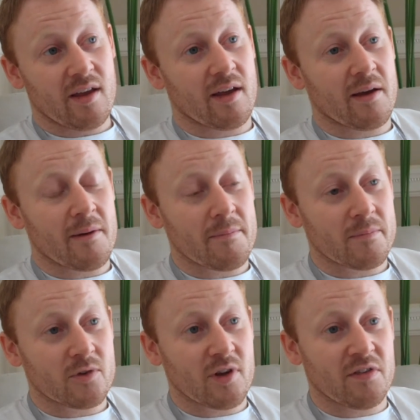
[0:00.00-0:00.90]
Um,
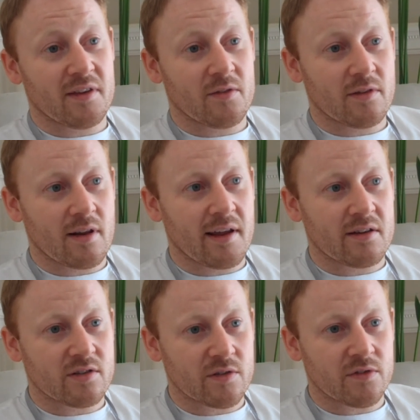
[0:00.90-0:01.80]
so I think the
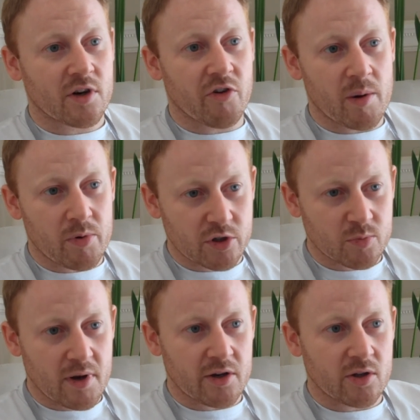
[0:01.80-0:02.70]
likes of the Great
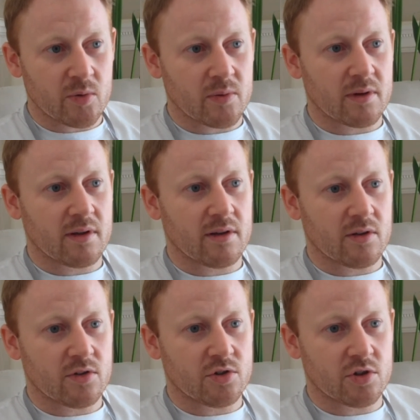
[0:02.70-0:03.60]
British Menu
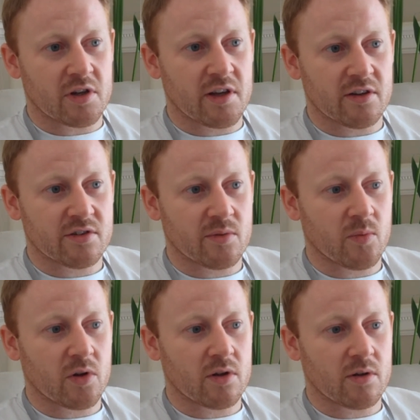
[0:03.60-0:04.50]
showcasing
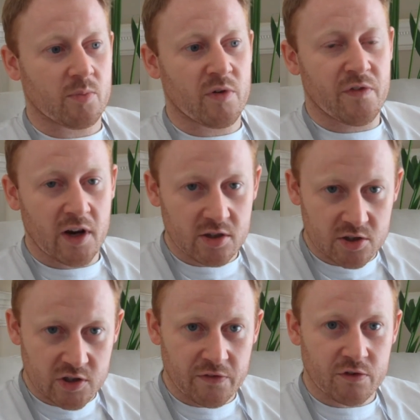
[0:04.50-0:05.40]
what professional
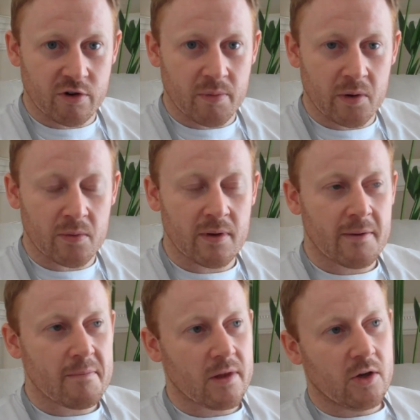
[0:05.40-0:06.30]
chefs are about,
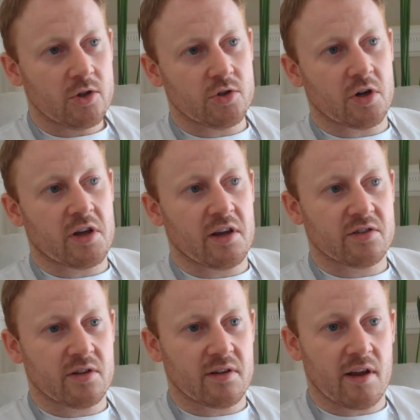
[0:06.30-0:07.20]

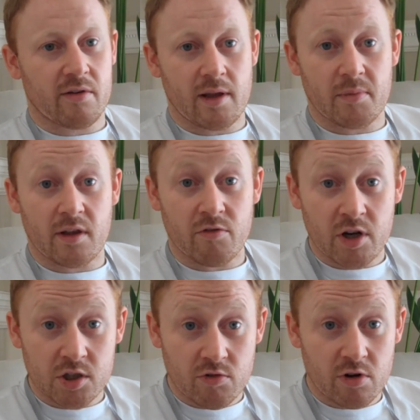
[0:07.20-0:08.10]
showcasing their, them at the
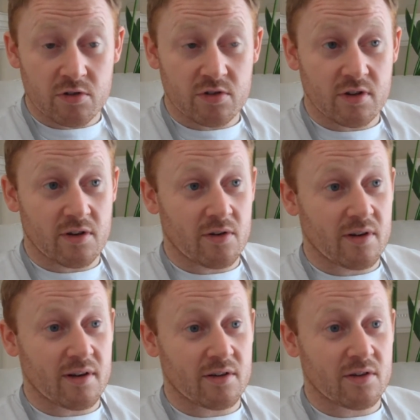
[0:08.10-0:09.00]
restaurants and,
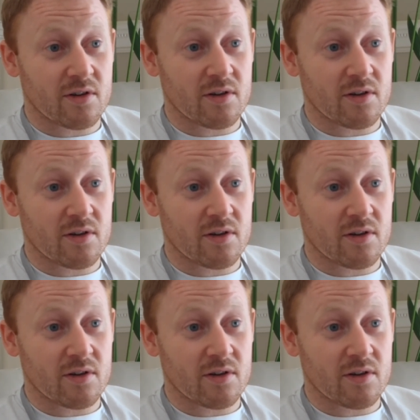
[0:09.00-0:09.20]
and